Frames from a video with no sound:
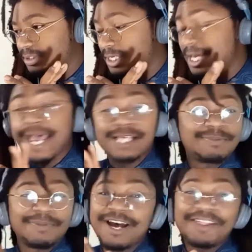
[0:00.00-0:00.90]
he has
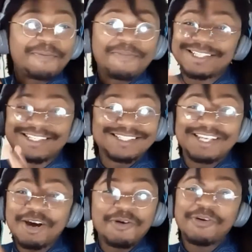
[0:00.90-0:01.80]
some other bitches
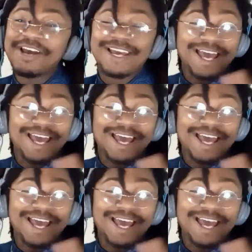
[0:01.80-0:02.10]
too.